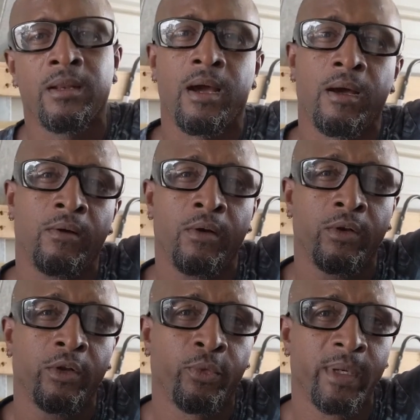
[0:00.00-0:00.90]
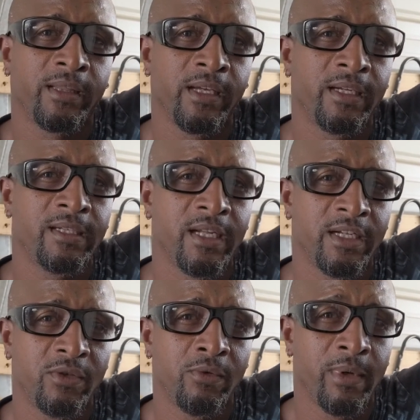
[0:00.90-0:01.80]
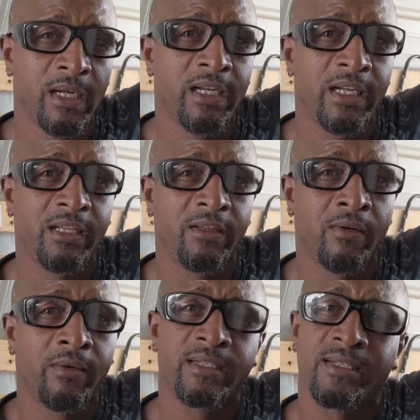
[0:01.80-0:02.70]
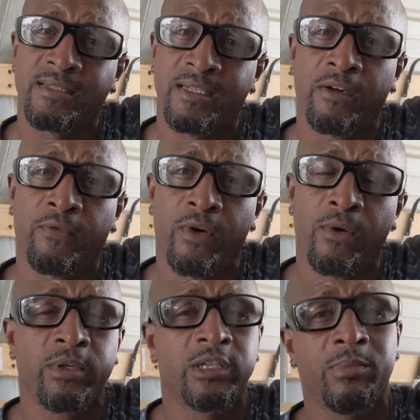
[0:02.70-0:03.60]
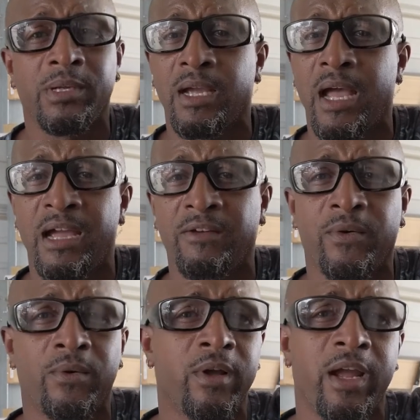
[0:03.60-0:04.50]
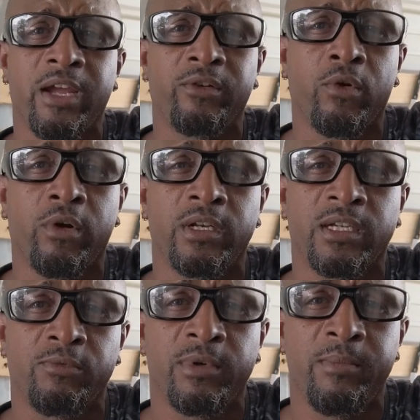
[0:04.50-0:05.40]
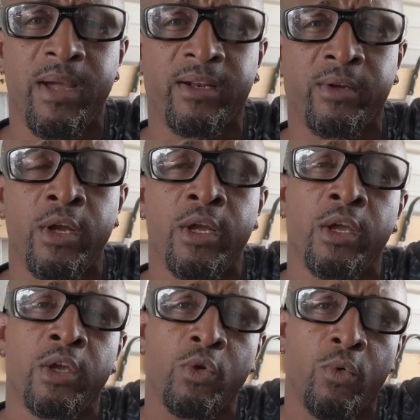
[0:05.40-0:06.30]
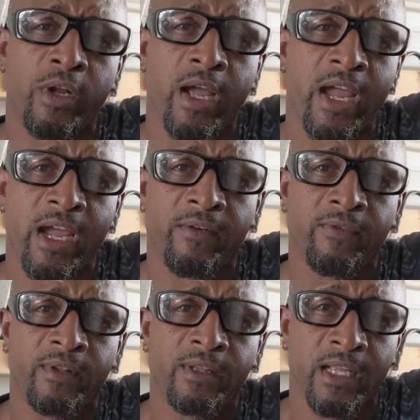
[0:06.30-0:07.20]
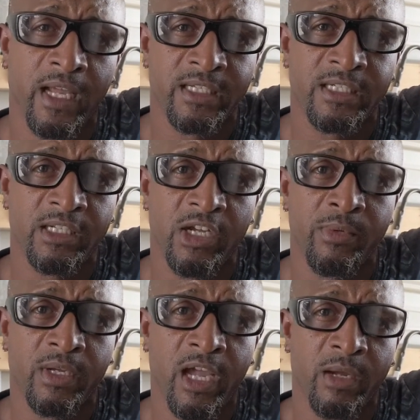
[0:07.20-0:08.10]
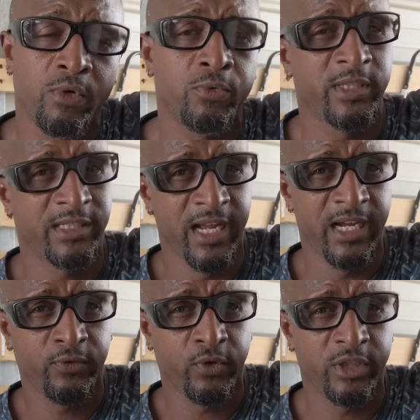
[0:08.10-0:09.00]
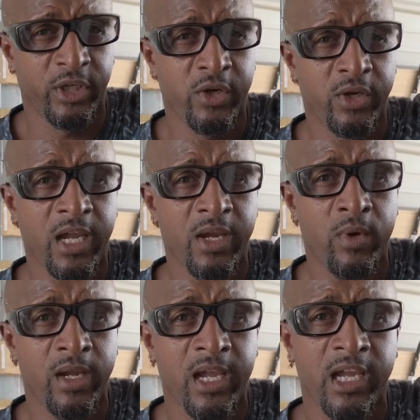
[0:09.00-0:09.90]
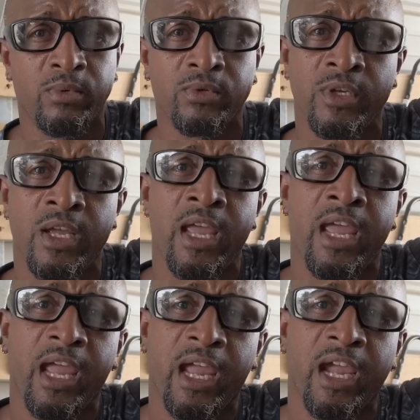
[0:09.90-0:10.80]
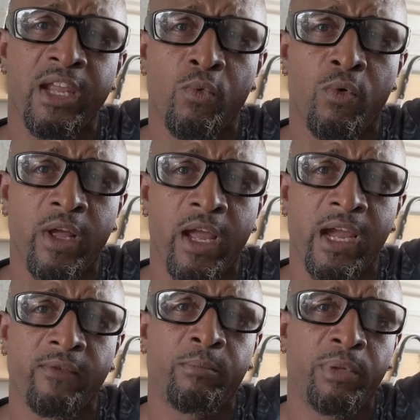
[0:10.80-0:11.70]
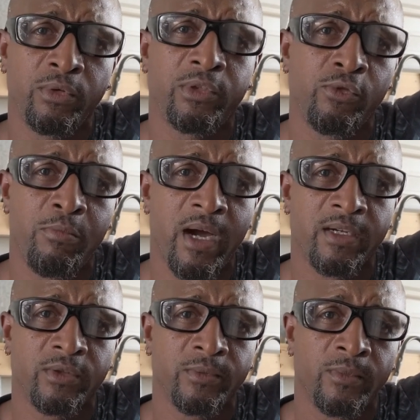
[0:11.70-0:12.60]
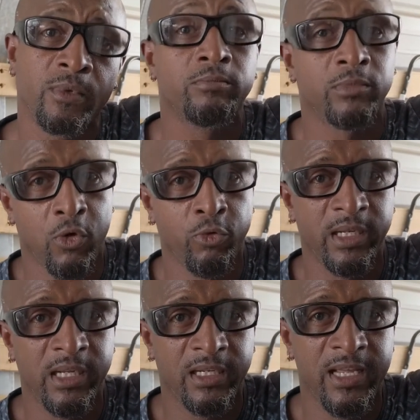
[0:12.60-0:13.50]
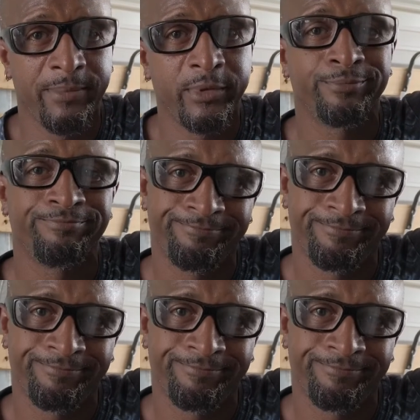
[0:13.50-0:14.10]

Now, the three things that you really need though is a cell phone, which could be an iPhone or Android, doesn't really matter. You want to have the SGW cable, which stands for Secure Gateway Cables, and you want to have the Bluetooth module, OBD adapter.